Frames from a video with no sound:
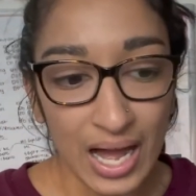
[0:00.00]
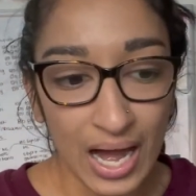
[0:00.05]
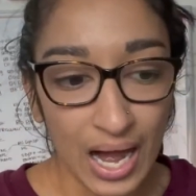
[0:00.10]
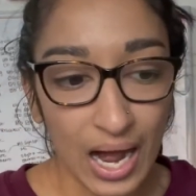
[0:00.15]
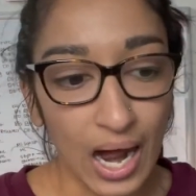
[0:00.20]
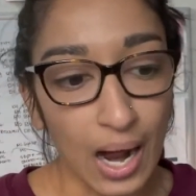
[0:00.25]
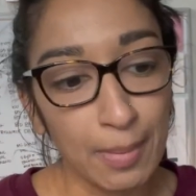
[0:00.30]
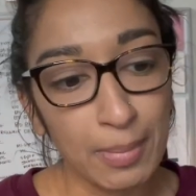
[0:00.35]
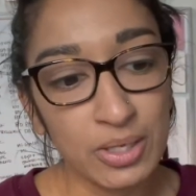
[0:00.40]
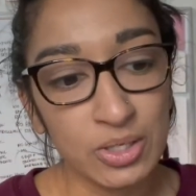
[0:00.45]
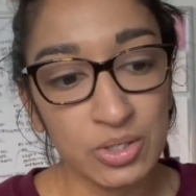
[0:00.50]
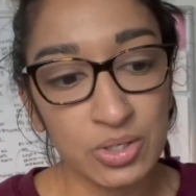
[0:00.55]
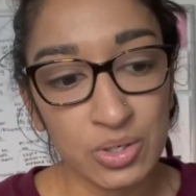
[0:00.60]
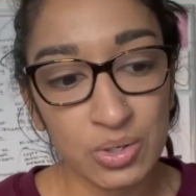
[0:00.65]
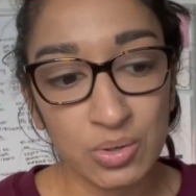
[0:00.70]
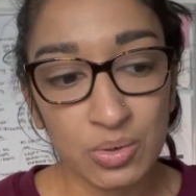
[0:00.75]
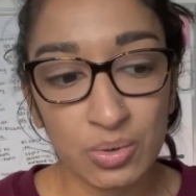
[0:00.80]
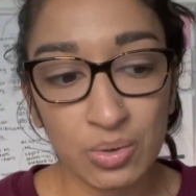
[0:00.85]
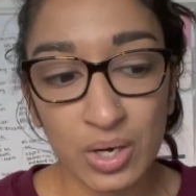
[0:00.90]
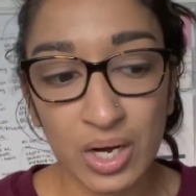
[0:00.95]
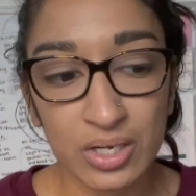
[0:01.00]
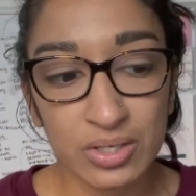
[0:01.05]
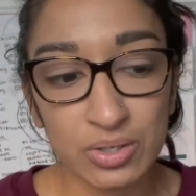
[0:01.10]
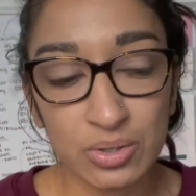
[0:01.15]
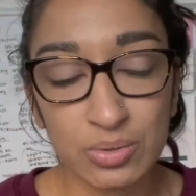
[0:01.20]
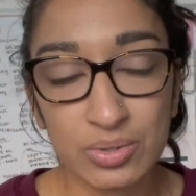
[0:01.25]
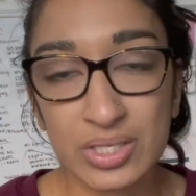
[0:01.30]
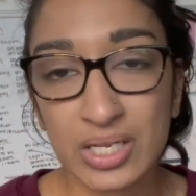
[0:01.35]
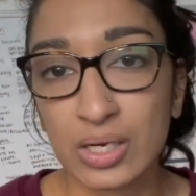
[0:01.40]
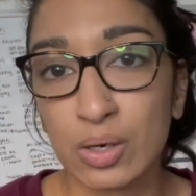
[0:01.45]
And two,
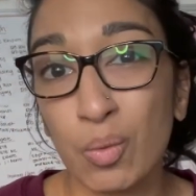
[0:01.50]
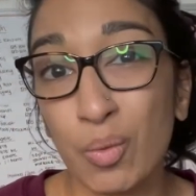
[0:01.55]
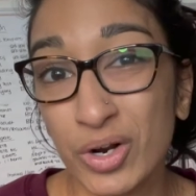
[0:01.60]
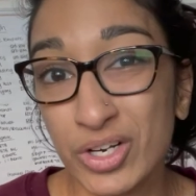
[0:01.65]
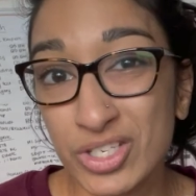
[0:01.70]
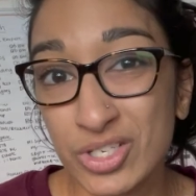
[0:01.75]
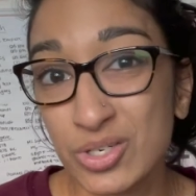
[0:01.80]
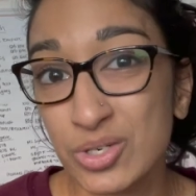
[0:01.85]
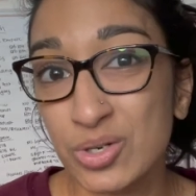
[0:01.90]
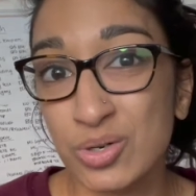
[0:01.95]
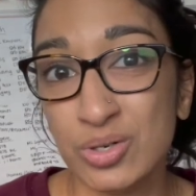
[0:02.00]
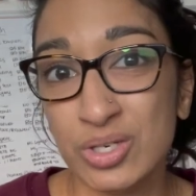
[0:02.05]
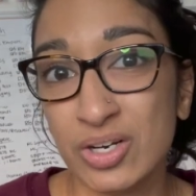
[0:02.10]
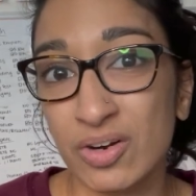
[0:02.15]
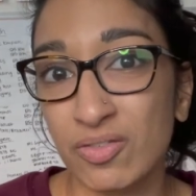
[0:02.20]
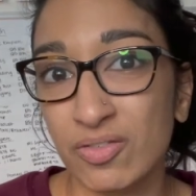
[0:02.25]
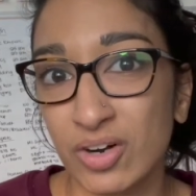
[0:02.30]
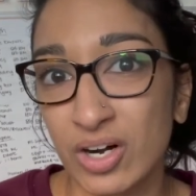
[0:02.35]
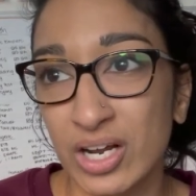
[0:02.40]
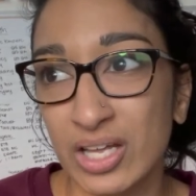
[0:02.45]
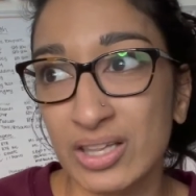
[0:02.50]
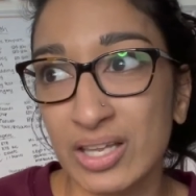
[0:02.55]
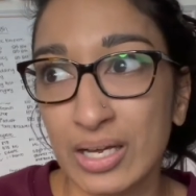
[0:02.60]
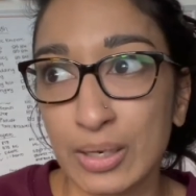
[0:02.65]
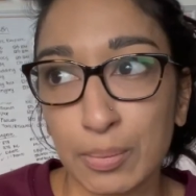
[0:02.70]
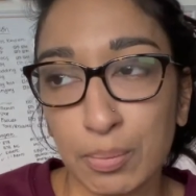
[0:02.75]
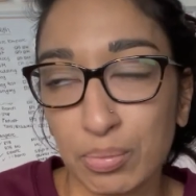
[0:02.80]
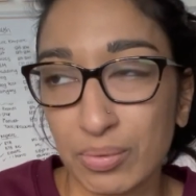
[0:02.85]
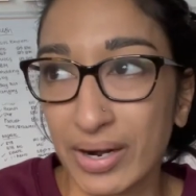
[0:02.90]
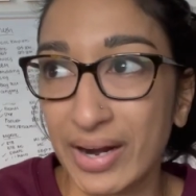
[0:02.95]
use like 1 to 2 different
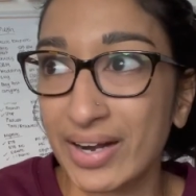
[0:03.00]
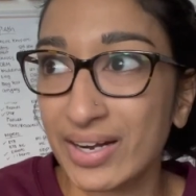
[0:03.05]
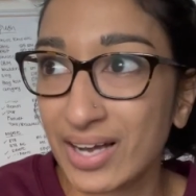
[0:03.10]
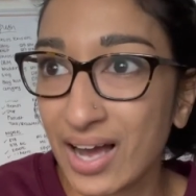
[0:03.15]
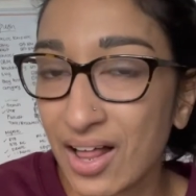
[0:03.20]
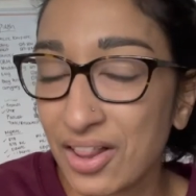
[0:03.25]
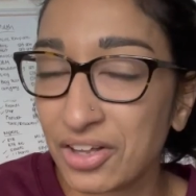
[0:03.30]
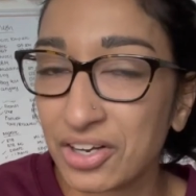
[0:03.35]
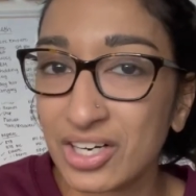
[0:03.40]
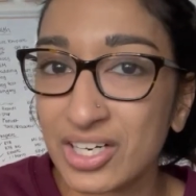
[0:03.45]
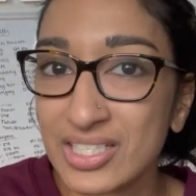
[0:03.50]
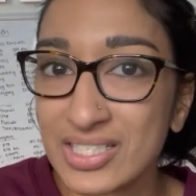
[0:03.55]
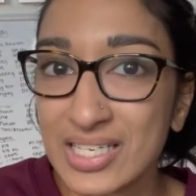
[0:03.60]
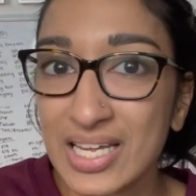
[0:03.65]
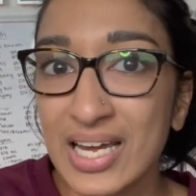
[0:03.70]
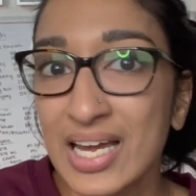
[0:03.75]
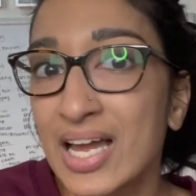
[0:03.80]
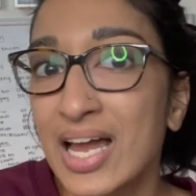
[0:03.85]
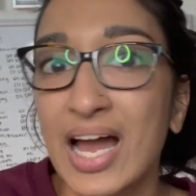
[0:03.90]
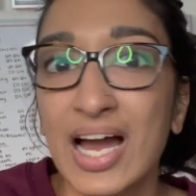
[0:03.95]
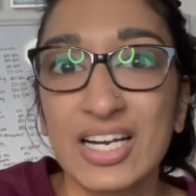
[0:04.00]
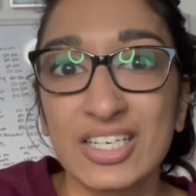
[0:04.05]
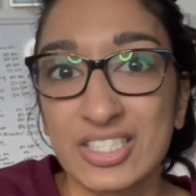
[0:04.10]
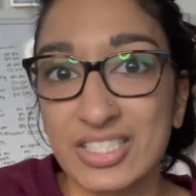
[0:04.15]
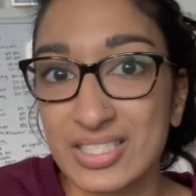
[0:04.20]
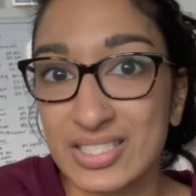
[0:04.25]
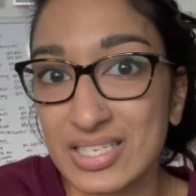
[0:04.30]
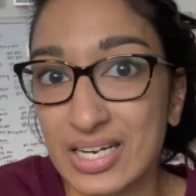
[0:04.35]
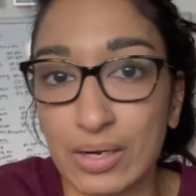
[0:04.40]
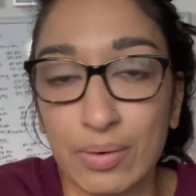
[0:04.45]
like brand colors and just
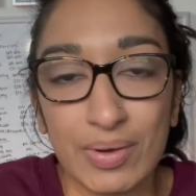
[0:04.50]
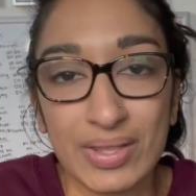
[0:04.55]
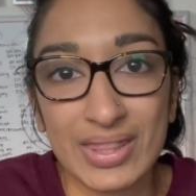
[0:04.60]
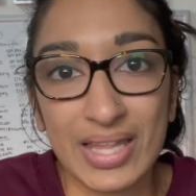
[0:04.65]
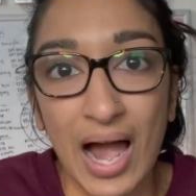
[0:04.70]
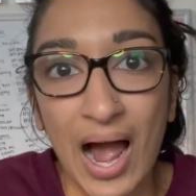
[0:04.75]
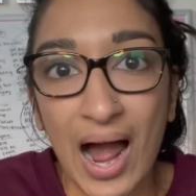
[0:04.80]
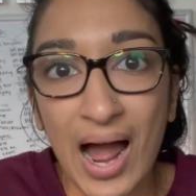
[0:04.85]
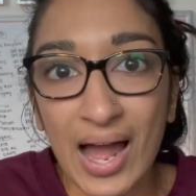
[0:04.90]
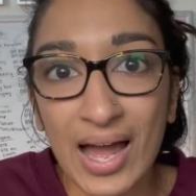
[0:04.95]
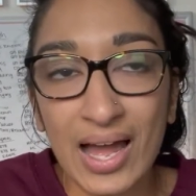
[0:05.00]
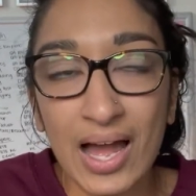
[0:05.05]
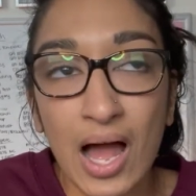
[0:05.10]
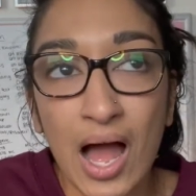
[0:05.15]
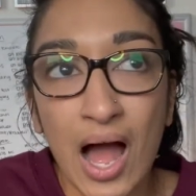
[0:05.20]
stick with that.